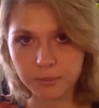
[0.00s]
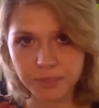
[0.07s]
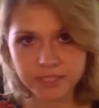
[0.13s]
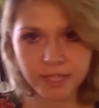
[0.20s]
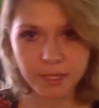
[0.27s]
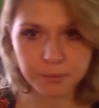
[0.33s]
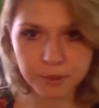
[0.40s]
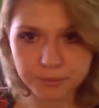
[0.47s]

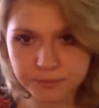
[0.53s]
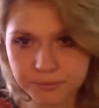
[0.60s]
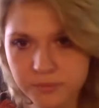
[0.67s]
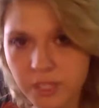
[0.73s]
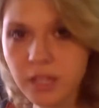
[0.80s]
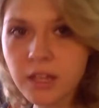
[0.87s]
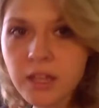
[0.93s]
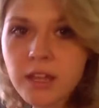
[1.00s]
example.
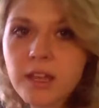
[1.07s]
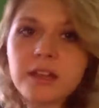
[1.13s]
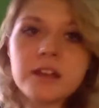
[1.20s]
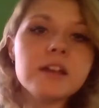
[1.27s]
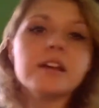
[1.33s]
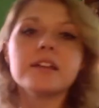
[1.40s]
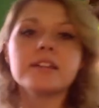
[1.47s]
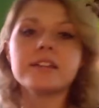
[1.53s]

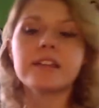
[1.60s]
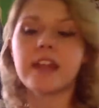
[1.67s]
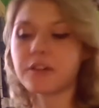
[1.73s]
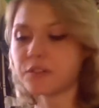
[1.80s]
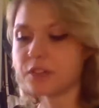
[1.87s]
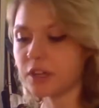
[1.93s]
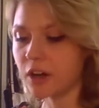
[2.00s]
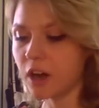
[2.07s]

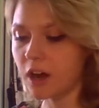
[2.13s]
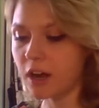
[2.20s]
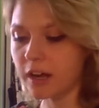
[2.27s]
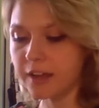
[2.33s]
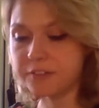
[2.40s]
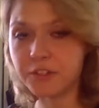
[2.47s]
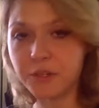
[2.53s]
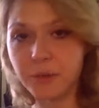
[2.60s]
Now there are
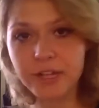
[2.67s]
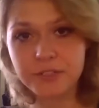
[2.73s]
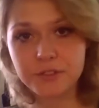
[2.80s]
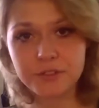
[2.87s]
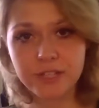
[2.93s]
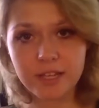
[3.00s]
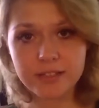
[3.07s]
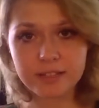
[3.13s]
a few
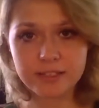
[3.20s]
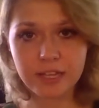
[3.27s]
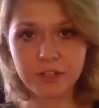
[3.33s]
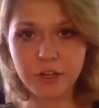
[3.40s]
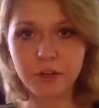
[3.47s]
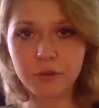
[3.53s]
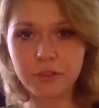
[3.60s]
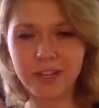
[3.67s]
exercises I
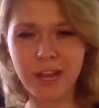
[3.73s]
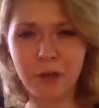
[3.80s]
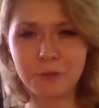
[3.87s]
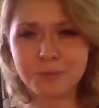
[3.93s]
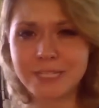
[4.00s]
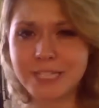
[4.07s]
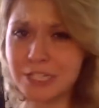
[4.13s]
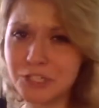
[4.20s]
know that
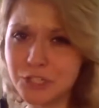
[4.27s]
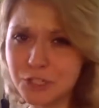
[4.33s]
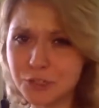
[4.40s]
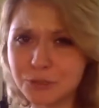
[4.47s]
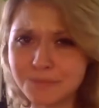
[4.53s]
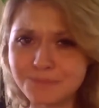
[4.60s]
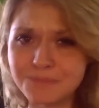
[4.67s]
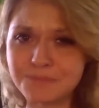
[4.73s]
help teach
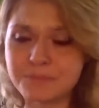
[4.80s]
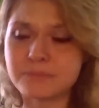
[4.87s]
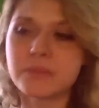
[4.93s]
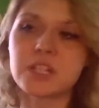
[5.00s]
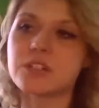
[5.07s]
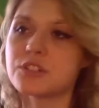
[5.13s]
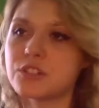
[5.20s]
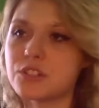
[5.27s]
you
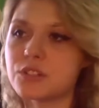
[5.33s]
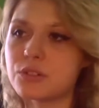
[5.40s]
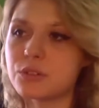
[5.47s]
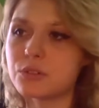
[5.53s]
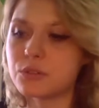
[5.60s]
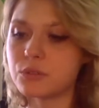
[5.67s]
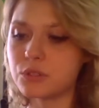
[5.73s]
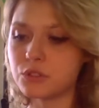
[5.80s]

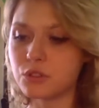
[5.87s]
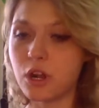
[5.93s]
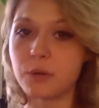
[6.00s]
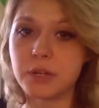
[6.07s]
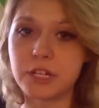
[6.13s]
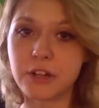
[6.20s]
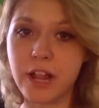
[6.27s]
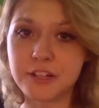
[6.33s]
to draw
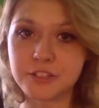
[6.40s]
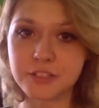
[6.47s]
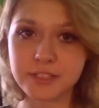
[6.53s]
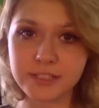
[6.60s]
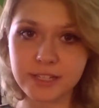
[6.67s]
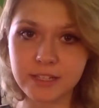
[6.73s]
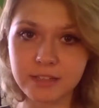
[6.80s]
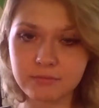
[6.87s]
what you're actually
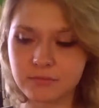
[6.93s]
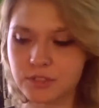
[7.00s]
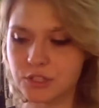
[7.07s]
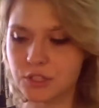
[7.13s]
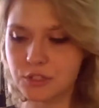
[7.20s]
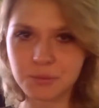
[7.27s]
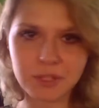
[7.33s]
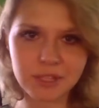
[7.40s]
seeing.
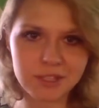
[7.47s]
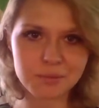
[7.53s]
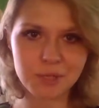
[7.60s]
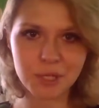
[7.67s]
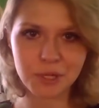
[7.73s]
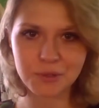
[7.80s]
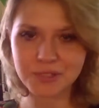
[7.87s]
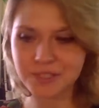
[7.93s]
Excuse me, that's
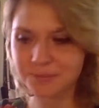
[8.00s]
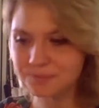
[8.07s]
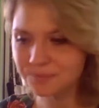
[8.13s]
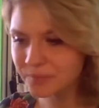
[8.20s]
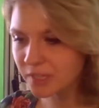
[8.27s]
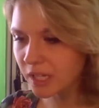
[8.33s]
my notes.